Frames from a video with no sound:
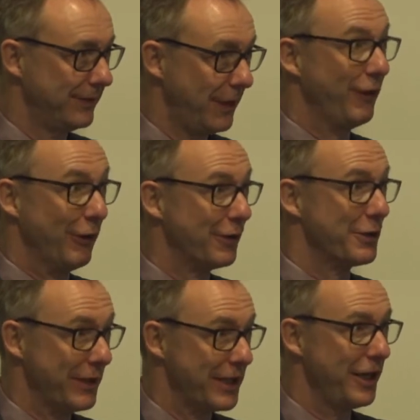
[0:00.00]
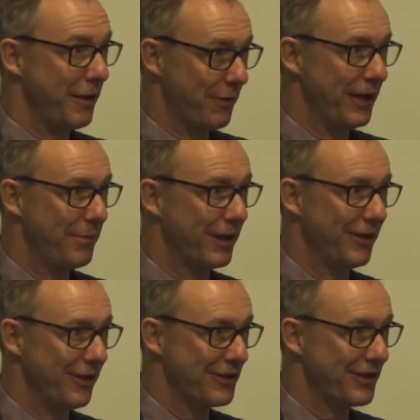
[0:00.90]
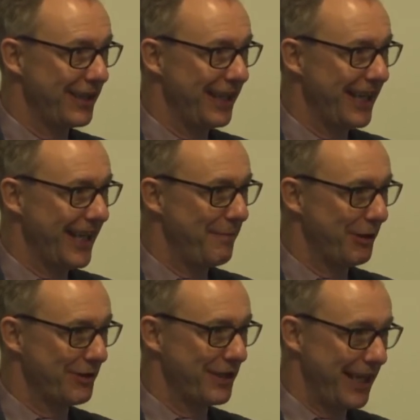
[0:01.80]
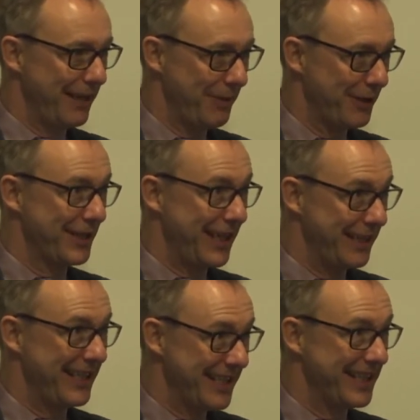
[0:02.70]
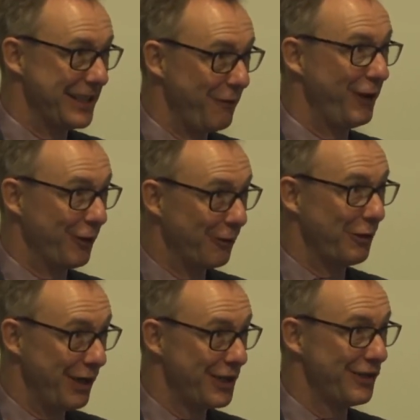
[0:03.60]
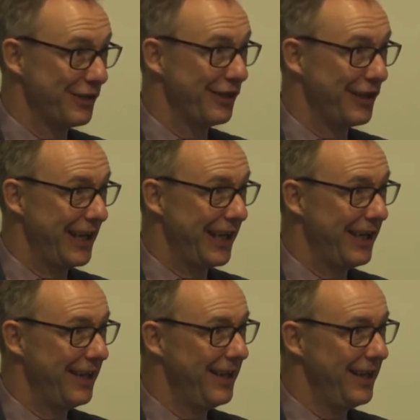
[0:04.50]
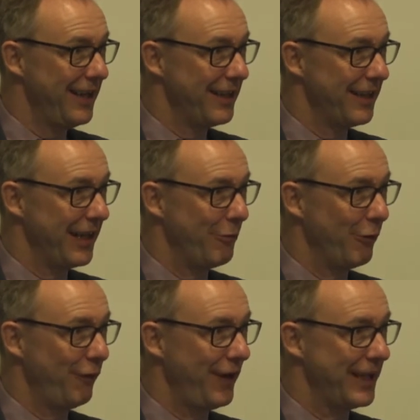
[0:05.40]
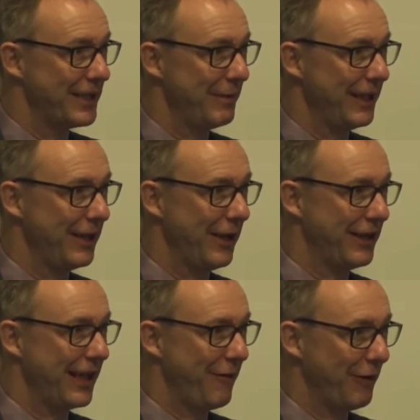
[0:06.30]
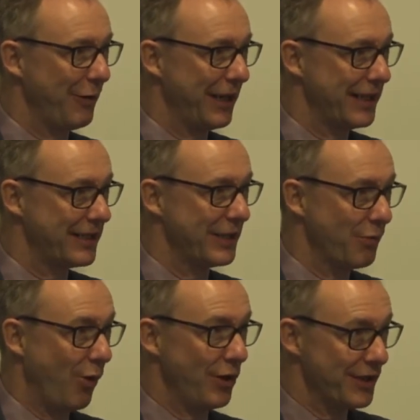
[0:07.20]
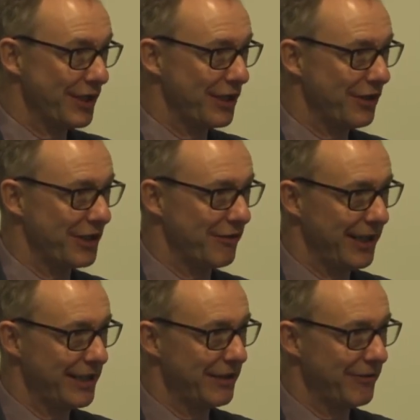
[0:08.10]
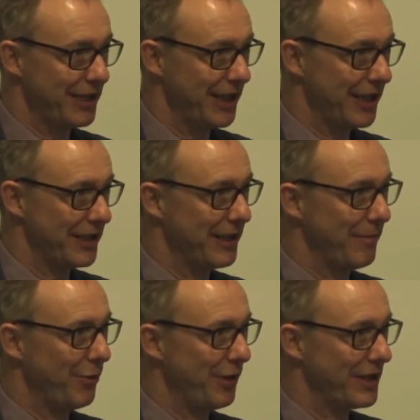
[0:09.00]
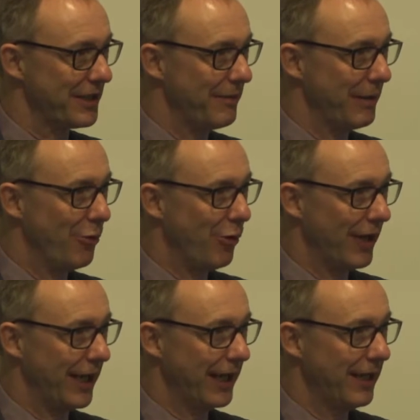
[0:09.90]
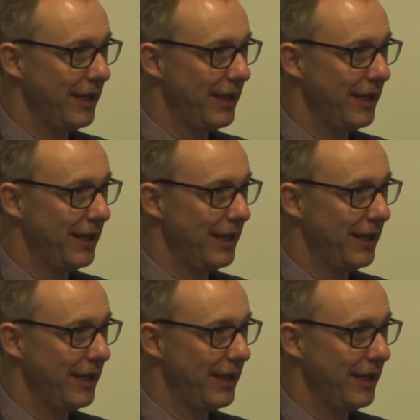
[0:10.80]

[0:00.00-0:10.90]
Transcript: difficult to interpret because the uh, because they because they this is a difficult question that they that they will face. I mean, you know, I think everyone in a sense wants interest rates to return at some point to something more like